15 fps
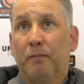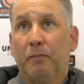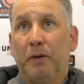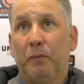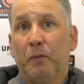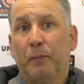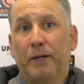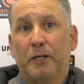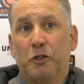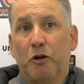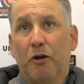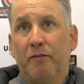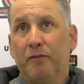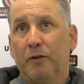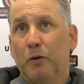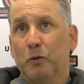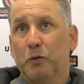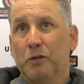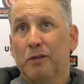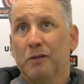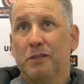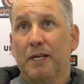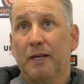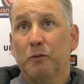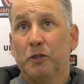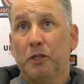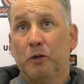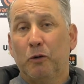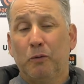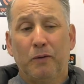People might scoff and go, "Oh, it's
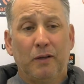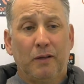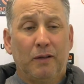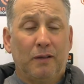County Cup."